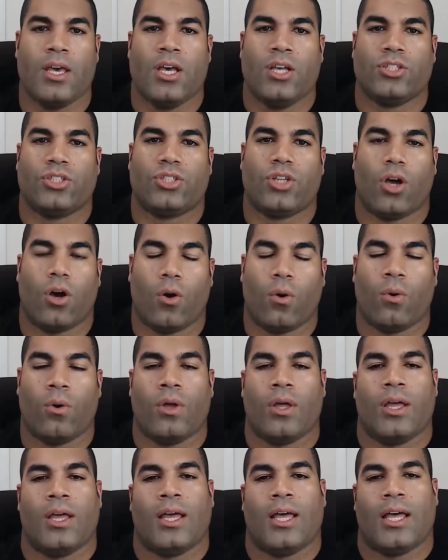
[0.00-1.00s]
So
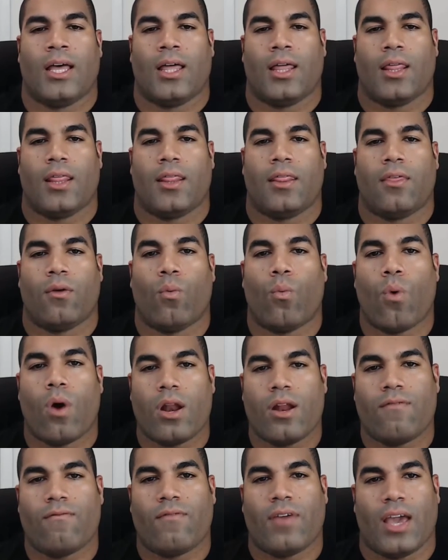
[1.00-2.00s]
the one
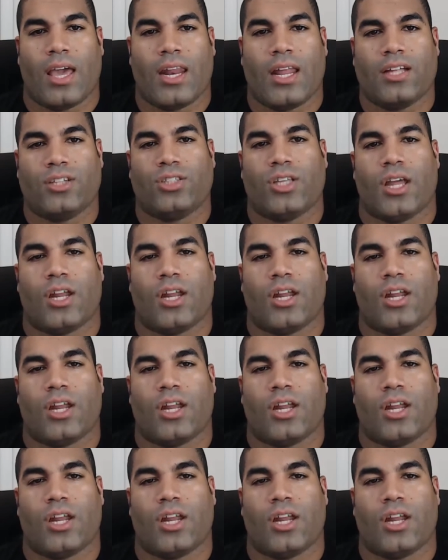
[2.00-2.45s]
advantage that